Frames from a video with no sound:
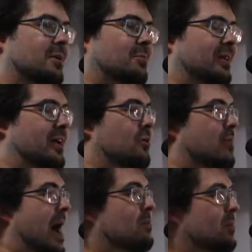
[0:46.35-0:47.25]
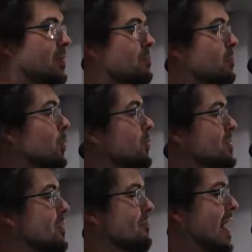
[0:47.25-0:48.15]
But like a rabbit being
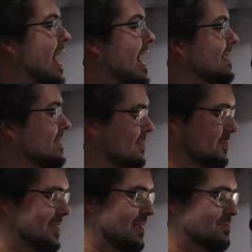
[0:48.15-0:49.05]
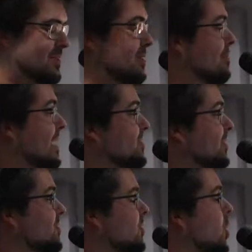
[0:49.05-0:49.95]
pulled out of a hat, sometimes the
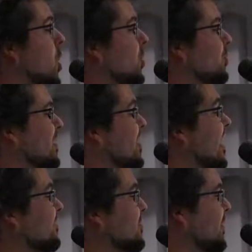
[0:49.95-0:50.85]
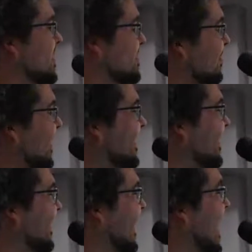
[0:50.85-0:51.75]
magic is gone when you have to explain
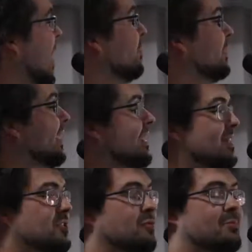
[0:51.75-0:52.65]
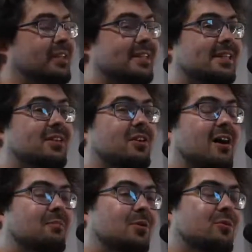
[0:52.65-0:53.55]
it. How plain it is for me to see that
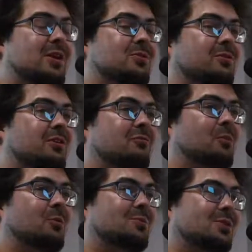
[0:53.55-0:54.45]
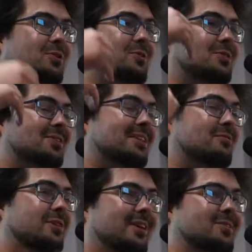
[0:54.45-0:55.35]
I've been writing you love poems that you just
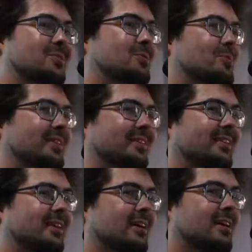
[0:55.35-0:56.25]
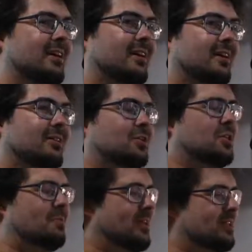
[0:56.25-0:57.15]
never cared to read. Look,
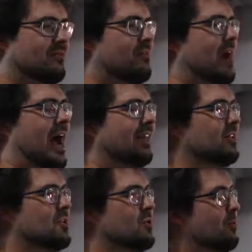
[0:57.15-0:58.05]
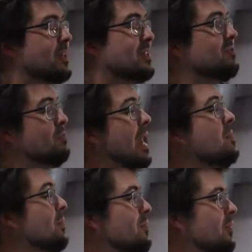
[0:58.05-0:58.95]
just because I've never handed you a piece of
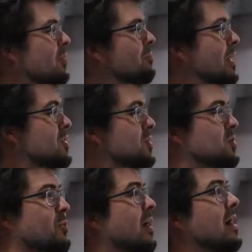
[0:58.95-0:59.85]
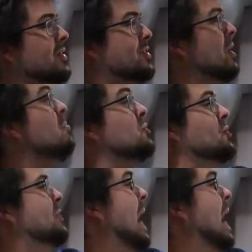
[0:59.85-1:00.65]
paper that compared you to a summer's